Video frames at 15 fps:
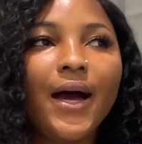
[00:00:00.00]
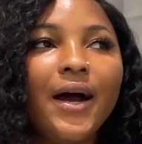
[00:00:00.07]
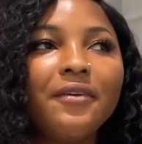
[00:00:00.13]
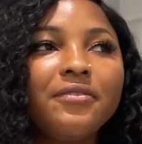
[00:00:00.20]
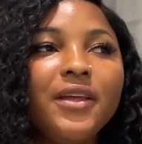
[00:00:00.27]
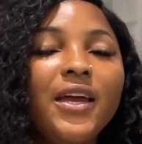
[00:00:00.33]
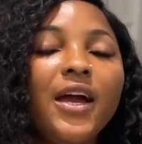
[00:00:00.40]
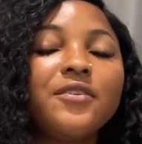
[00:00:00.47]

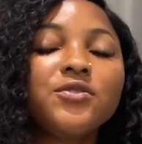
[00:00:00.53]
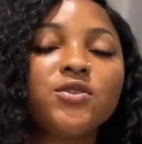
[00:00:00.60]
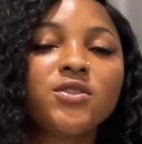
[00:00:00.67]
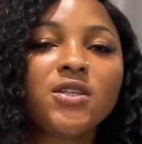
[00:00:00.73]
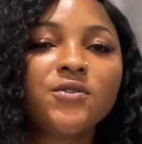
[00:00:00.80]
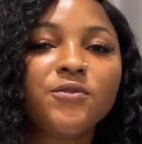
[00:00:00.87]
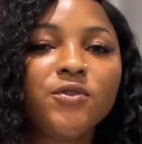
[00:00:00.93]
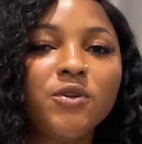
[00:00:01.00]
After you have
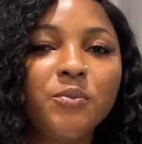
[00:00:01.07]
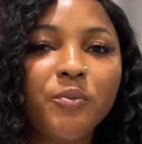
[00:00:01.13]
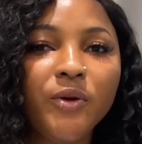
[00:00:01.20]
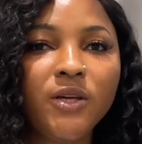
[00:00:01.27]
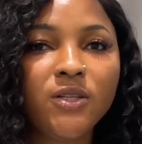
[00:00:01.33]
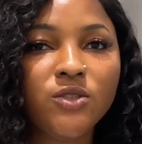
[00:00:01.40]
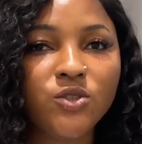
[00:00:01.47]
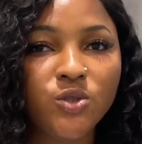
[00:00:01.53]
successfully
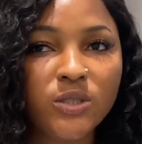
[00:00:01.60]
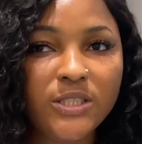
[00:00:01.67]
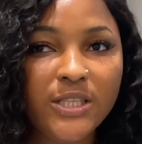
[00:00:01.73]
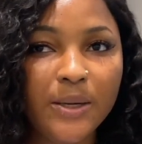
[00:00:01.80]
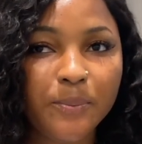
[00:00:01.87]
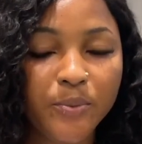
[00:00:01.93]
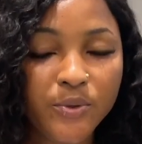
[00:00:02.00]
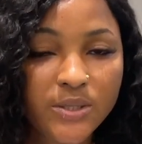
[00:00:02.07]
paid your
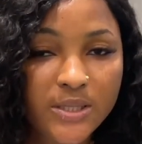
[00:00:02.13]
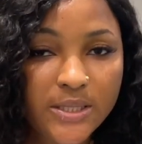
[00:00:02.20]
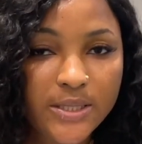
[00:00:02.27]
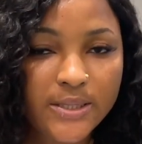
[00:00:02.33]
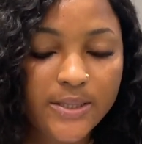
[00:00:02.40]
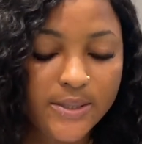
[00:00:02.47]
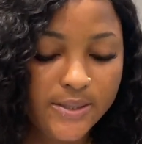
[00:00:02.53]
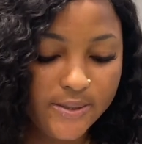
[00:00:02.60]

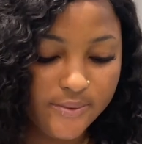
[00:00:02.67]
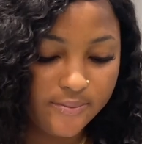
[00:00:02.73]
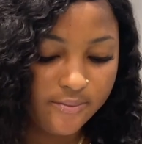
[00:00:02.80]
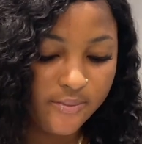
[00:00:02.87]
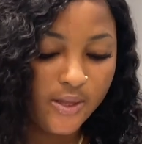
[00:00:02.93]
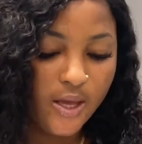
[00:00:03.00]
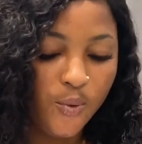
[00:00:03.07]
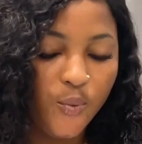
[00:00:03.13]
deposit,
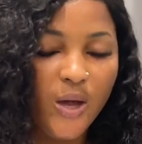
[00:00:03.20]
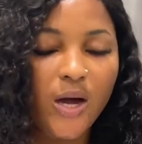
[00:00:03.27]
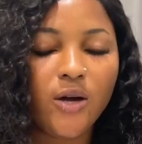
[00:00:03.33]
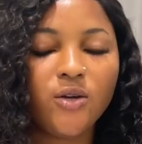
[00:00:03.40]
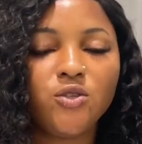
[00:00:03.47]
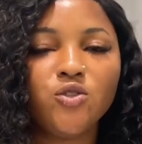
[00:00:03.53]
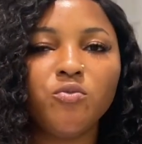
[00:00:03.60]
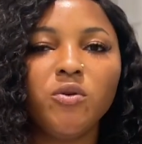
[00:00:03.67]
then we are
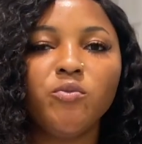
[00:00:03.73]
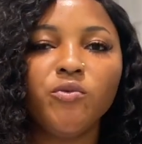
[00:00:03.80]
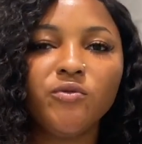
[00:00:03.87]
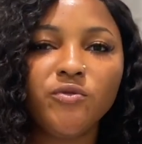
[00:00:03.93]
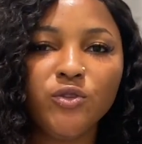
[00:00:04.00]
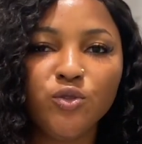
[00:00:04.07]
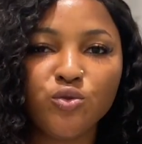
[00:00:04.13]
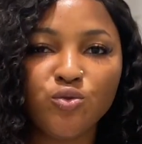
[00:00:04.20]
going to be
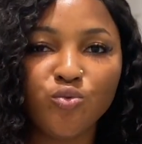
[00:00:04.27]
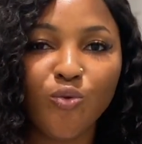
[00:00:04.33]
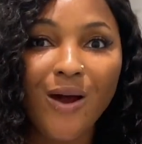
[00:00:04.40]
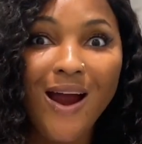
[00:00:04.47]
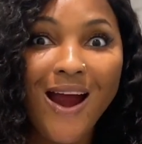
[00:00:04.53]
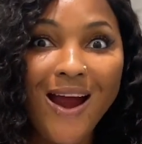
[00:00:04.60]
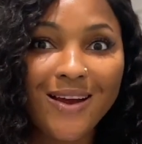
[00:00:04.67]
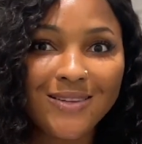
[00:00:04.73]
moving to
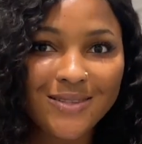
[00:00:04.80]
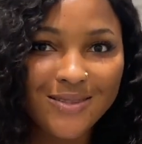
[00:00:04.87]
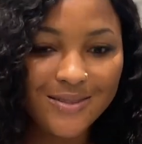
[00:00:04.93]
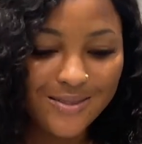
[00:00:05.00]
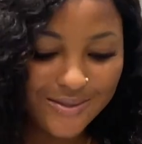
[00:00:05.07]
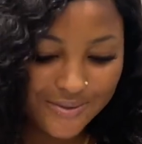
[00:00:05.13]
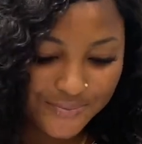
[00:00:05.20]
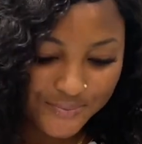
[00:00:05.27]
CAS.
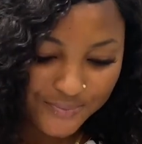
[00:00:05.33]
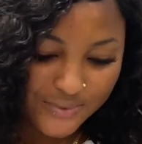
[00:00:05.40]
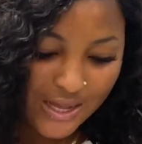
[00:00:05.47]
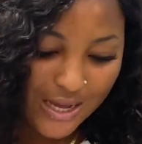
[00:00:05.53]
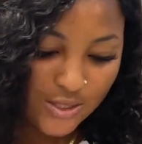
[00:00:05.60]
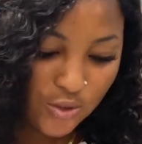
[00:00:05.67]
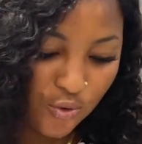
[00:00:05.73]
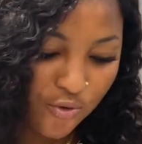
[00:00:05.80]

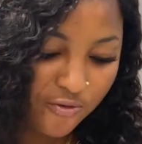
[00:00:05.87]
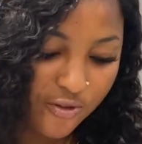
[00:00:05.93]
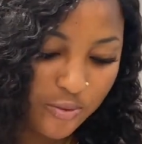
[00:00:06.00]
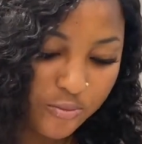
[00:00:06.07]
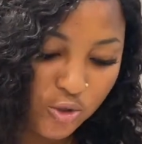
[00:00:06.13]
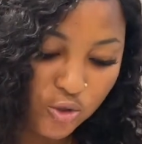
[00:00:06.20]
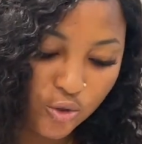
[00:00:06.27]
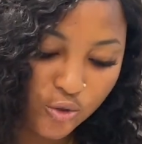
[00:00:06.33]
That's
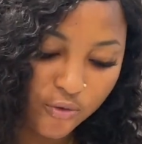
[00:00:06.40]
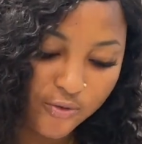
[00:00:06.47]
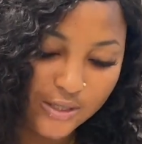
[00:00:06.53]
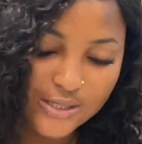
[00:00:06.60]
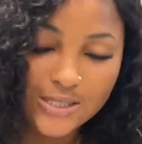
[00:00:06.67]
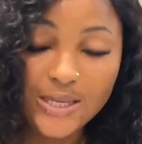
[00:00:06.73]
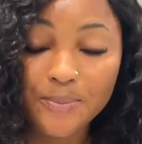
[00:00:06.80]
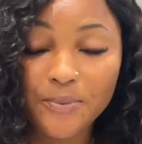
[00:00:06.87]
confirmation of
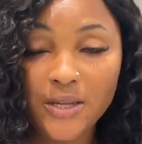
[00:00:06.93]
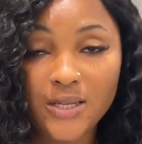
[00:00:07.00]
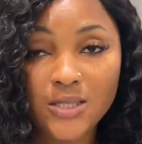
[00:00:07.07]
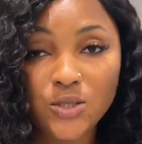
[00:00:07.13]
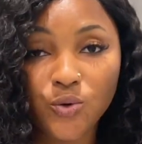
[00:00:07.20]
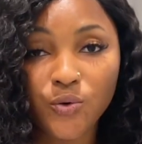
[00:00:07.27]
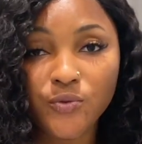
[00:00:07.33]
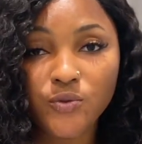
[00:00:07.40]

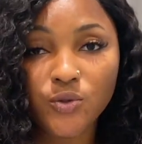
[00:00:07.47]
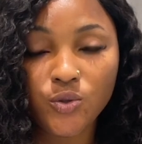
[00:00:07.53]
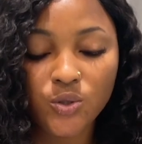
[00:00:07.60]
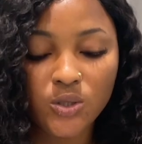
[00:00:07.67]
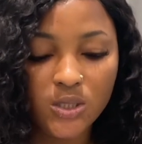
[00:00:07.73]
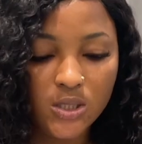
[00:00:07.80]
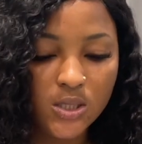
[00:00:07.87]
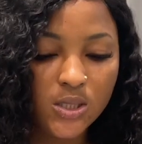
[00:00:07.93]
acceptance of
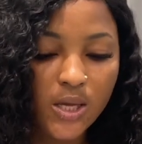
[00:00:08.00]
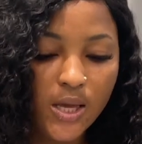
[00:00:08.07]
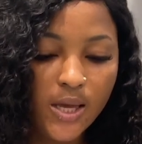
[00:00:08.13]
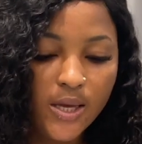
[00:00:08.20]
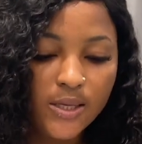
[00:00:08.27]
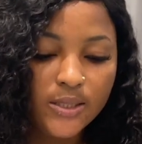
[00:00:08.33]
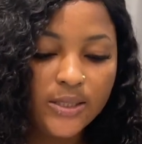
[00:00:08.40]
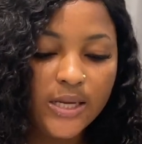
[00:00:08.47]
studies.
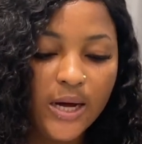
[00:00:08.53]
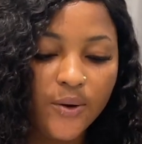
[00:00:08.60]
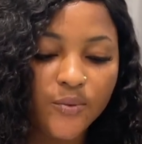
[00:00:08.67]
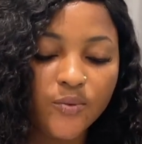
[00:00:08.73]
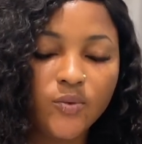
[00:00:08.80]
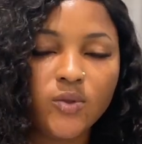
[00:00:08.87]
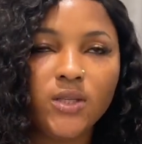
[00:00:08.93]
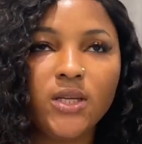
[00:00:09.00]

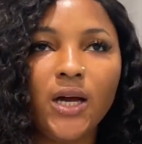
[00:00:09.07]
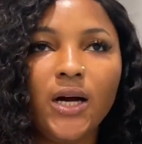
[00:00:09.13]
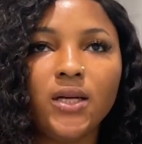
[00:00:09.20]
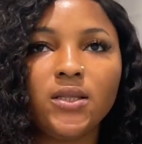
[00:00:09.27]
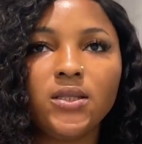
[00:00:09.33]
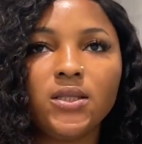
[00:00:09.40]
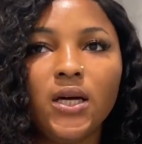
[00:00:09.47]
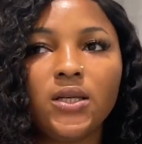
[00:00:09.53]
Now, there
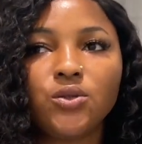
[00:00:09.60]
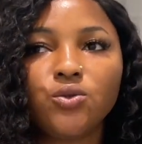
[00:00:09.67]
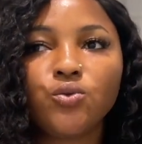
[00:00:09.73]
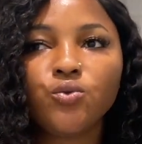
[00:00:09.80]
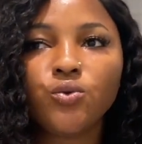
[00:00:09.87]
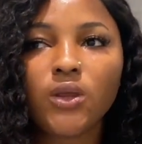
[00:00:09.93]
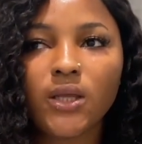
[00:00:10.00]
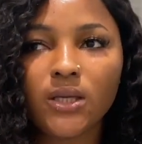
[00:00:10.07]
are
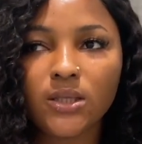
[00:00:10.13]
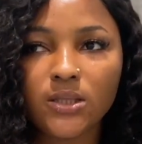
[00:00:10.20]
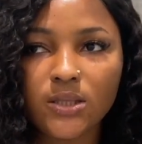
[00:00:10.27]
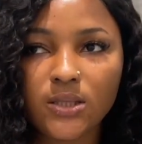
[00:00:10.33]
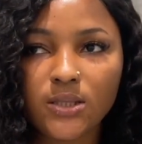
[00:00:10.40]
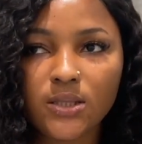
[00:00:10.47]
two things.